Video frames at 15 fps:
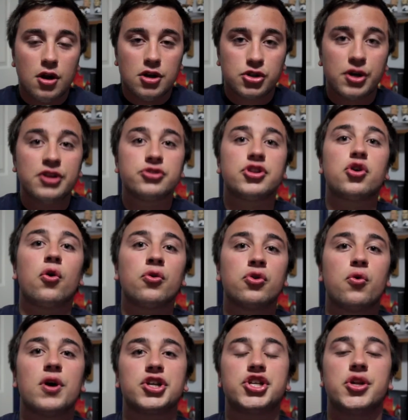So here's the golden
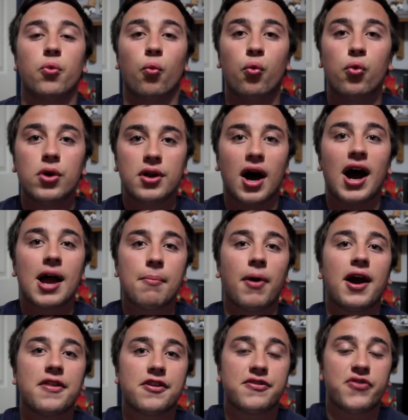question: would I
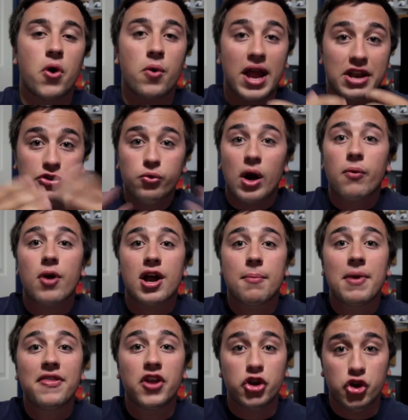buy this phone, and do I
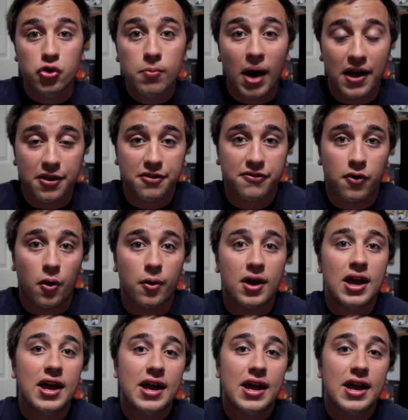recommend that you buy this phone?